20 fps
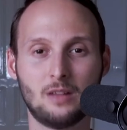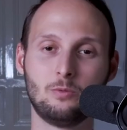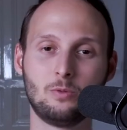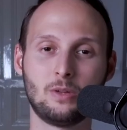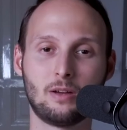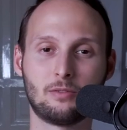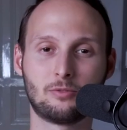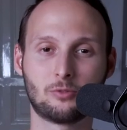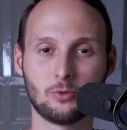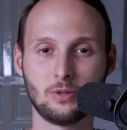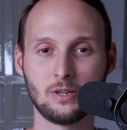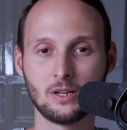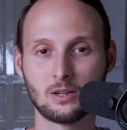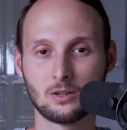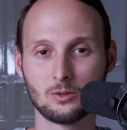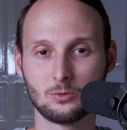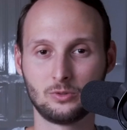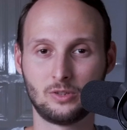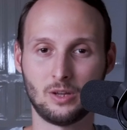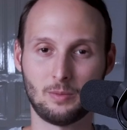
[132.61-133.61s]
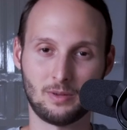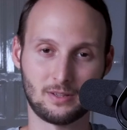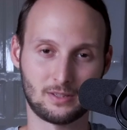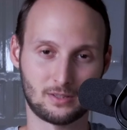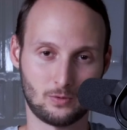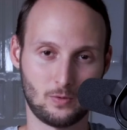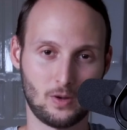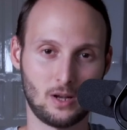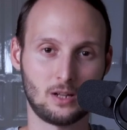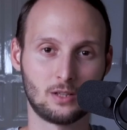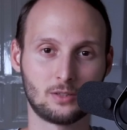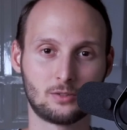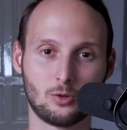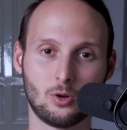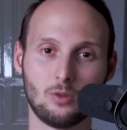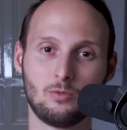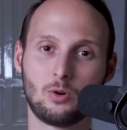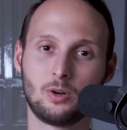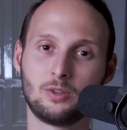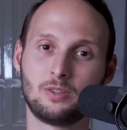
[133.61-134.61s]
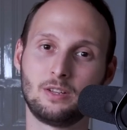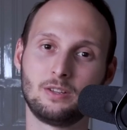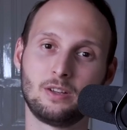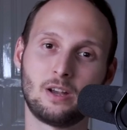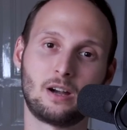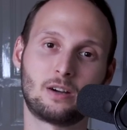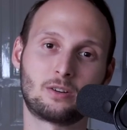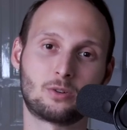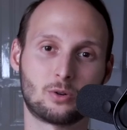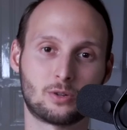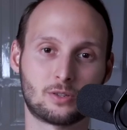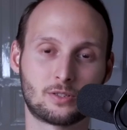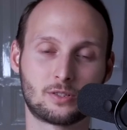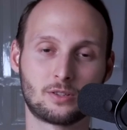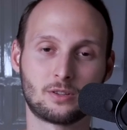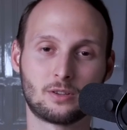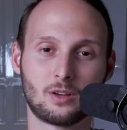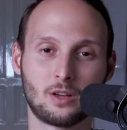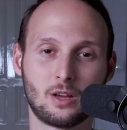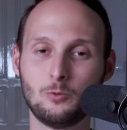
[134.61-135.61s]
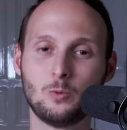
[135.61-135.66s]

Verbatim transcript: and we have to include them as well to avoid any errors.